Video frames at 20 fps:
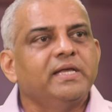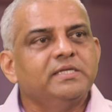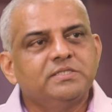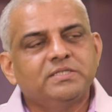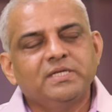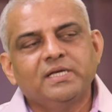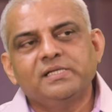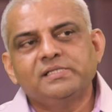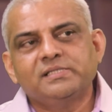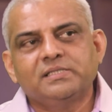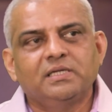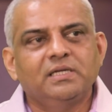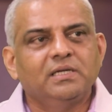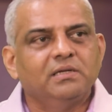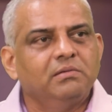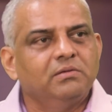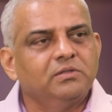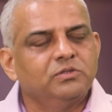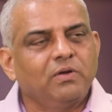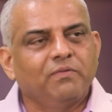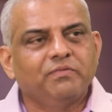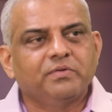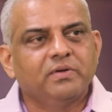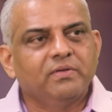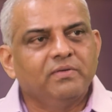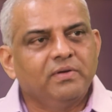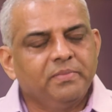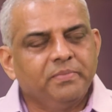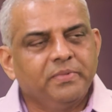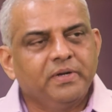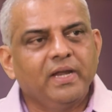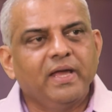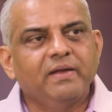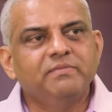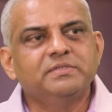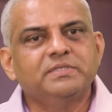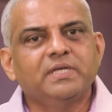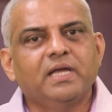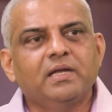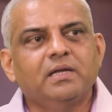SDLC, software development
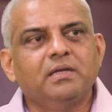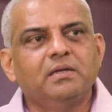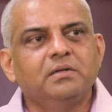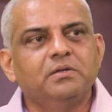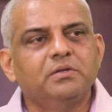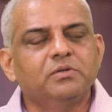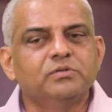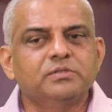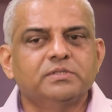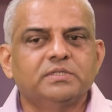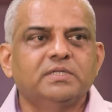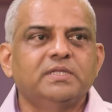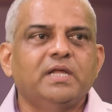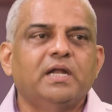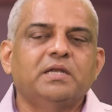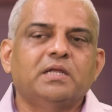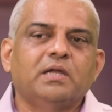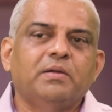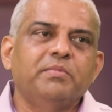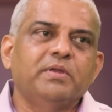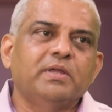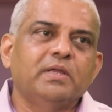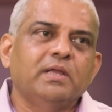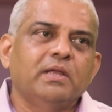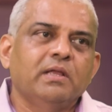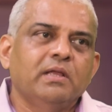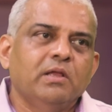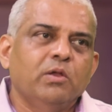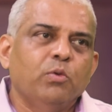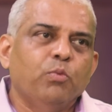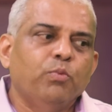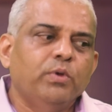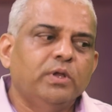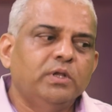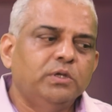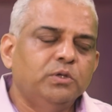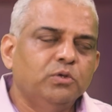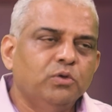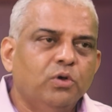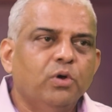life cycle? Do you see that coming
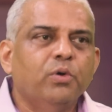when you